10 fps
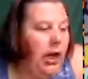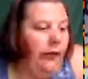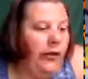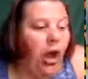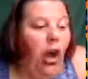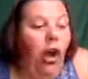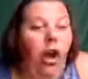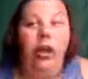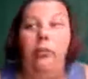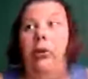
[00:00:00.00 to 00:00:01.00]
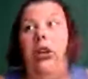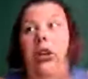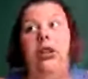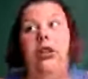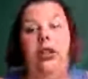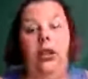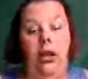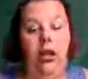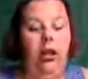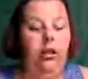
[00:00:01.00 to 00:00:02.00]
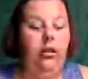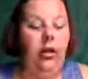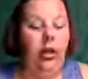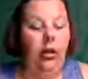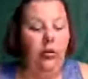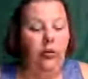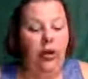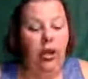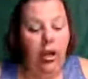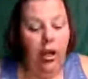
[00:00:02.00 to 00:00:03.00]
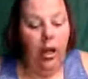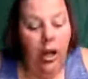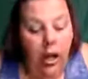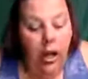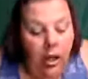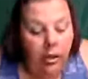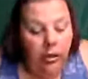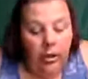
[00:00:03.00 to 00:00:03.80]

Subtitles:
have a ton of markers. So but